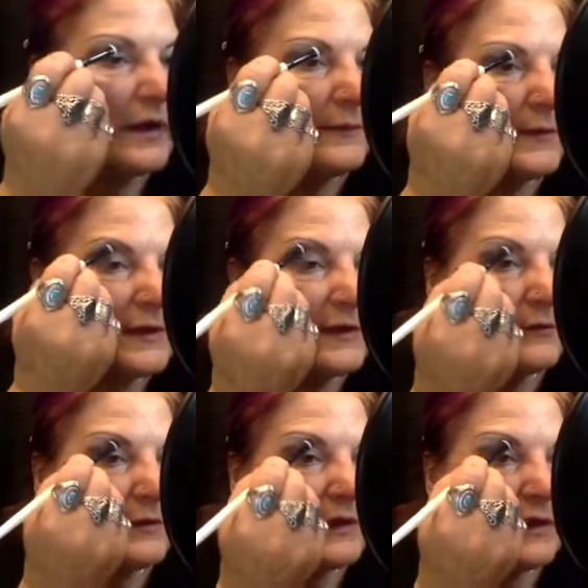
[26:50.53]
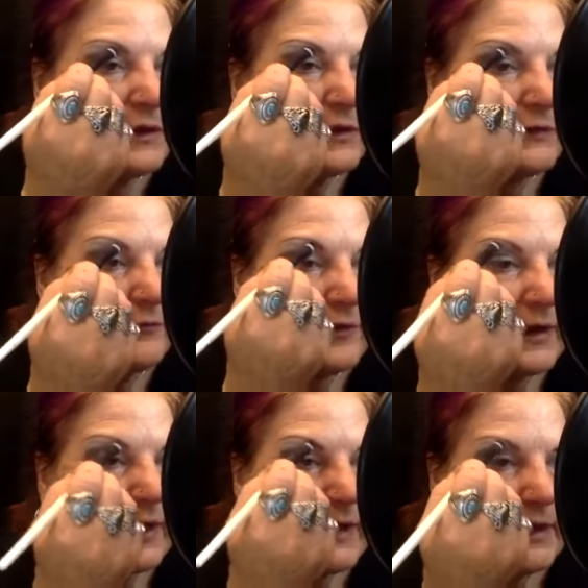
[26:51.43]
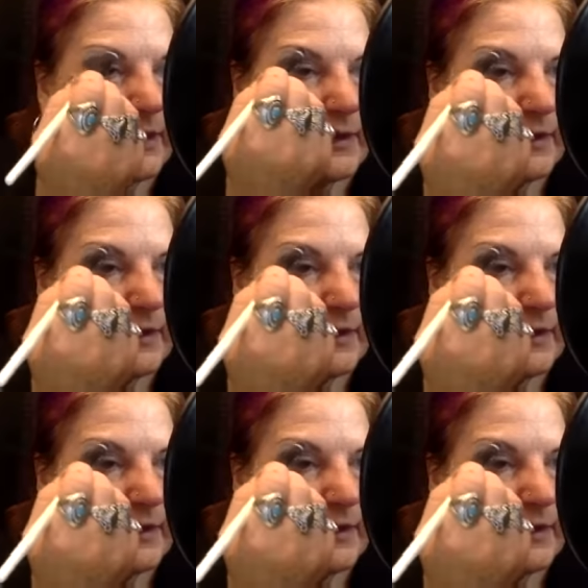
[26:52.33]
but they're really good for getting